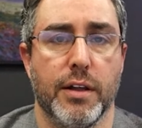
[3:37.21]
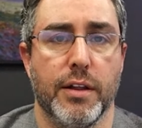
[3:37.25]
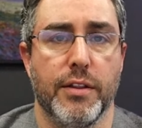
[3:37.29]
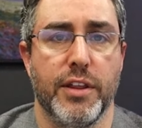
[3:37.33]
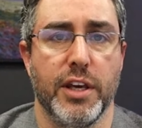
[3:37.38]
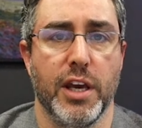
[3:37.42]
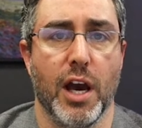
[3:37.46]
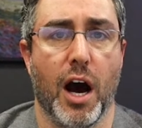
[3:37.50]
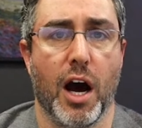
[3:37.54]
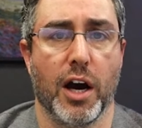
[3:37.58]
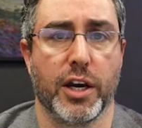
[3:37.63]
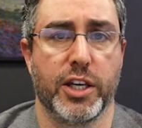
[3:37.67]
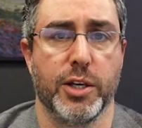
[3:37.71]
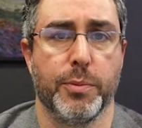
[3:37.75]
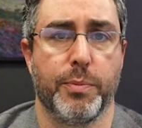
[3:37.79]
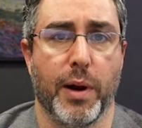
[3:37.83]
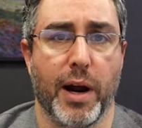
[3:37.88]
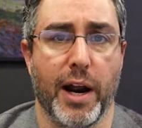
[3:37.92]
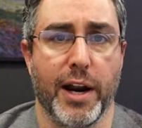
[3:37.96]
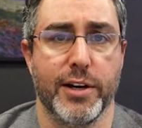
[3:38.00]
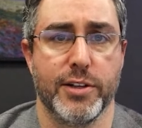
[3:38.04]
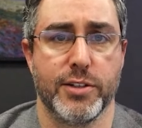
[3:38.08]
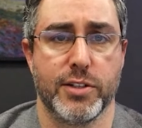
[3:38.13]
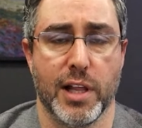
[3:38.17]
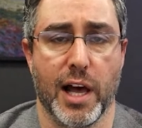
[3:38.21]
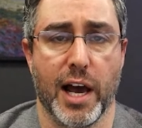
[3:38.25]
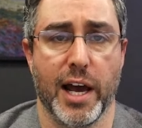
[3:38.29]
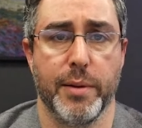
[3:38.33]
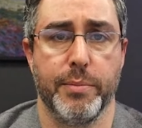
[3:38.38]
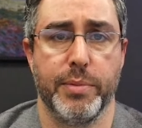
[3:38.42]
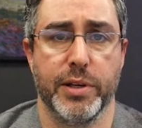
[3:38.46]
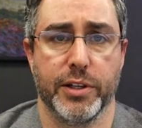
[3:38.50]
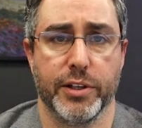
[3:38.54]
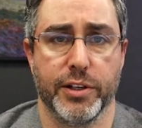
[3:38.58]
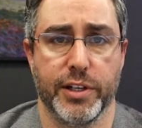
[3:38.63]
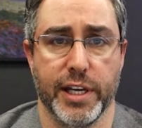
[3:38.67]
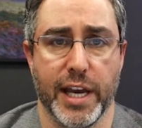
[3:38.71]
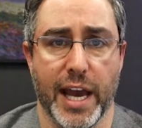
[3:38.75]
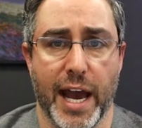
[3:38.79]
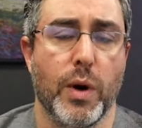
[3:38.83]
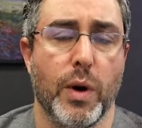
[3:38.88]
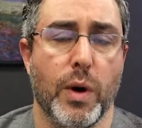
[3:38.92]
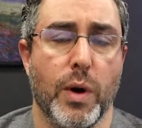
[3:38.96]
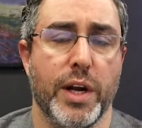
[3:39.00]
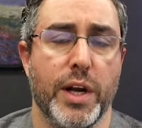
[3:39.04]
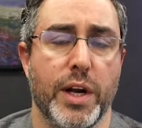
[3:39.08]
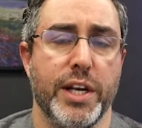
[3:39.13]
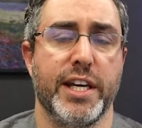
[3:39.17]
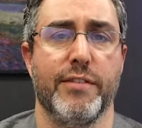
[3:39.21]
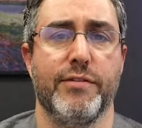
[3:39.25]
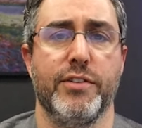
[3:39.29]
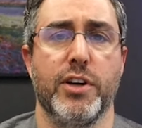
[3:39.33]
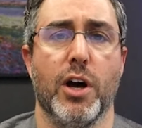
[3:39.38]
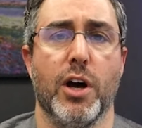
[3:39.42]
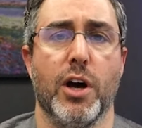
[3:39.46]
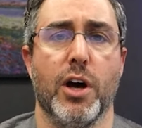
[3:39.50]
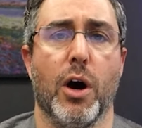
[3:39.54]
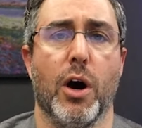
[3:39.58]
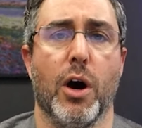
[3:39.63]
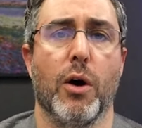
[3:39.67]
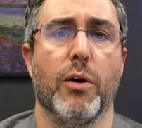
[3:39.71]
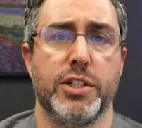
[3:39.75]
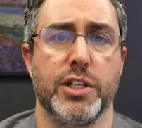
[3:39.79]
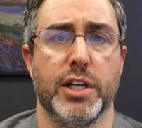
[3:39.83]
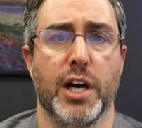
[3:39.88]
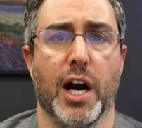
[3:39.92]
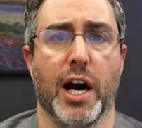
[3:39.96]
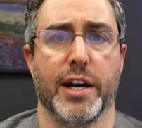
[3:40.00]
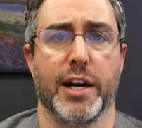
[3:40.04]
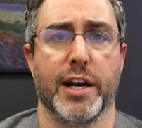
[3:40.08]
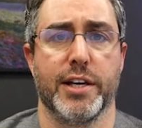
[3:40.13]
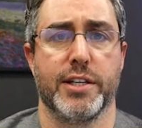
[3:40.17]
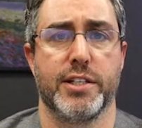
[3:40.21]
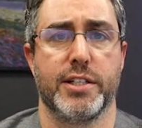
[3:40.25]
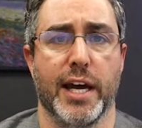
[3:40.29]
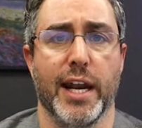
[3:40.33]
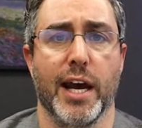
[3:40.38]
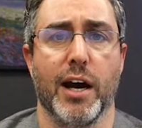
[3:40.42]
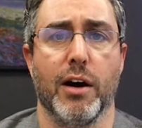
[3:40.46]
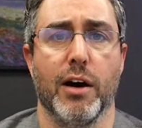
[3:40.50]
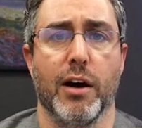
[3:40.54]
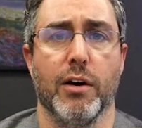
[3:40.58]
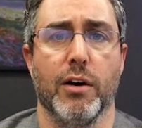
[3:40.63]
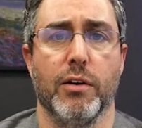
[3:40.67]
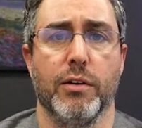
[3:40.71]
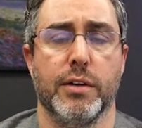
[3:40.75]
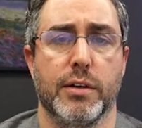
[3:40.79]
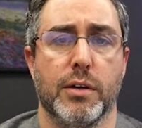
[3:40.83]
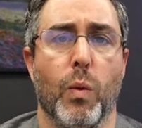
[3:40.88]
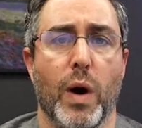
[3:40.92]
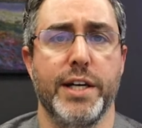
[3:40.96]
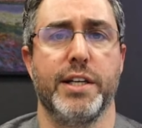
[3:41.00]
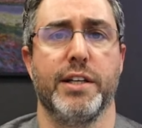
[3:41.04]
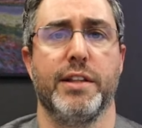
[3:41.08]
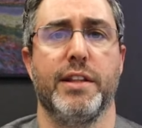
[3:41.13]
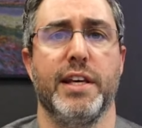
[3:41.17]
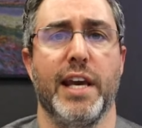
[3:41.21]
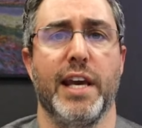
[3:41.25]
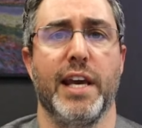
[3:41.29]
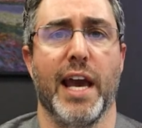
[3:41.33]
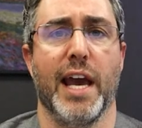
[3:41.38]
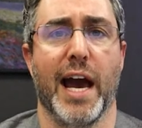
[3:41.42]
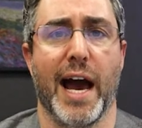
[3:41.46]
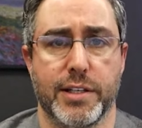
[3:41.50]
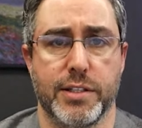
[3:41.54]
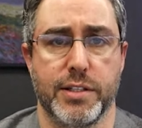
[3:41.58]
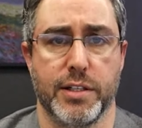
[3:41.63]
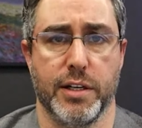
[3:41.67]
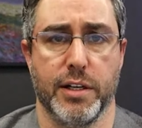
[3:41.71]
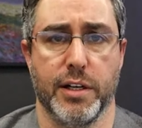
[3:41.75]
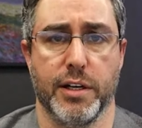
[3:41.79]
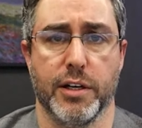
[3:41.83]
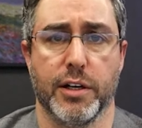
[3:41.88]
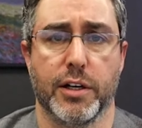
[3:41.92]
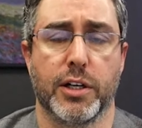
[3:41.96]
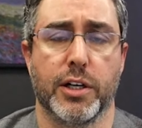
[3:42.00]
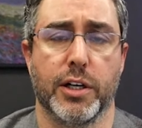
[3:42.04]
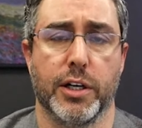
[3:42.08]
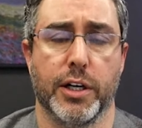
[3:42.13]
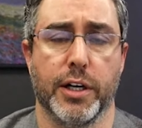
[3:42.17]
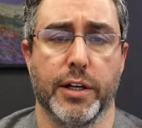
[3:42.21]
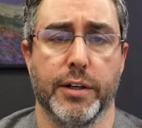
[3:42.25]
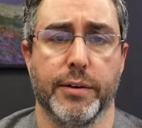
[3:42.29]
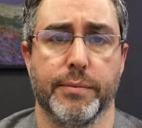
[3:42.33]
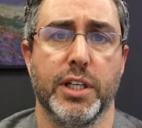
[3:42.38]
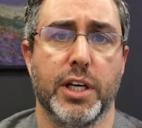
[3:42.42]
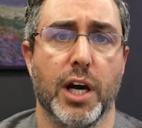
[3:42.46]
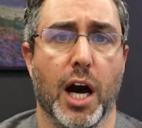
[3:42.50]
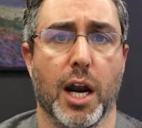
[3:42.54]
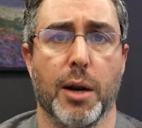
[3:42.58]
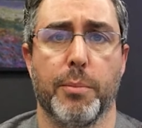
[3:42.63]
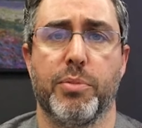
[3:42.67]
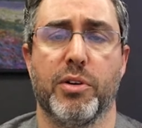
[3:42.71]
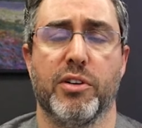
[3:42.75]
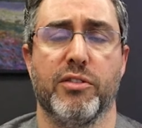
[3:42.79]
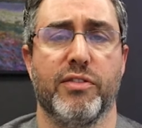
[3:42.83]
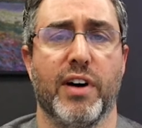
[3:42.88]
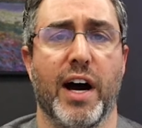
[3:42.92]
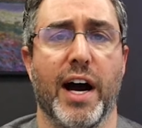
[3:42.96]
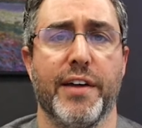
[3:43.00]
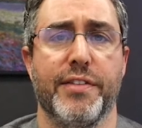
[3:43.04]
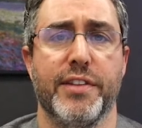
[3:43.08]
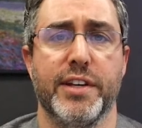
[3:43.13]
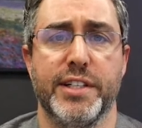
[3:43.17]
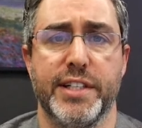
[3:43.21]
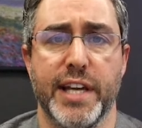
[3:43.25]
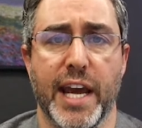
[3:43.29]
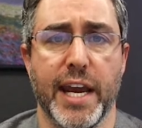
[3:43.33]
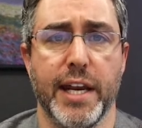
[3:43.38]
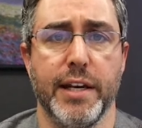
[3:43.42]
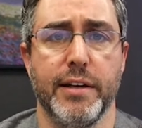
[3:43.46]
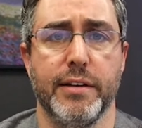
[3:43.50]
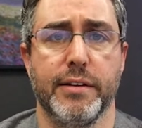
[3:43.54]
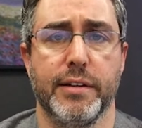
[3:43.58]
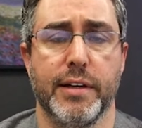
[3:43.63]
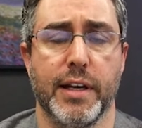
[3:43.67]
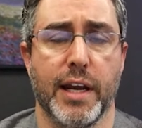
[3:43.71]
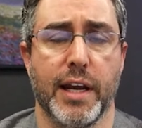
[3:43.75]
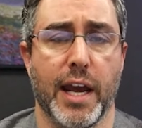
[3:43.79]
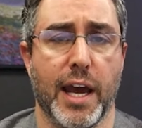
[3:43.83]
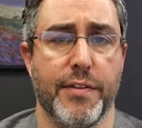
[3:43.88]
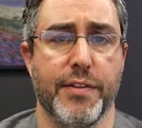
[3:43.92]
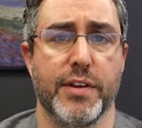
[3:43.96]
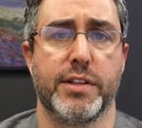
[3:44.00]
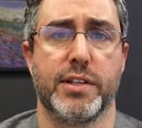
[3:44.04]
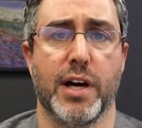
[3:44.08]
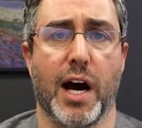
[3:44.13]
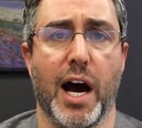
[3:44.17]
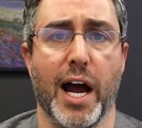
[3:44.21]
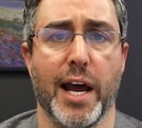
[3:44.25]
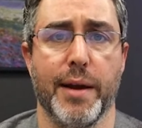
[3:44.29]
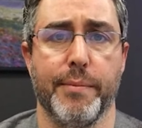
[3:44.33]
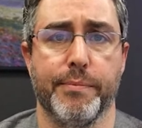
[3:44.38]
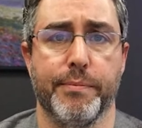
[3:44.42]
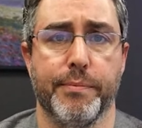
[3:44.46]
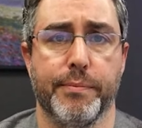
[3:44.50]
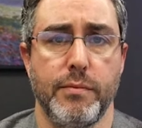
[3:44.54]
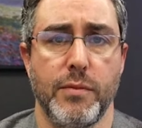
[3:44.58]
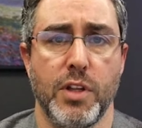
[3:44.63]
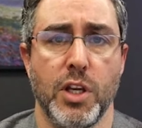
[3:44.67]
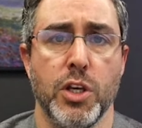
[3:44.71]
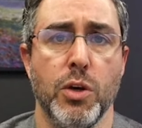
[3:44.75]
the Occupier's Liability Act. So when you give notice, you got to set out when did the accident occur. You got to provide the date and the time.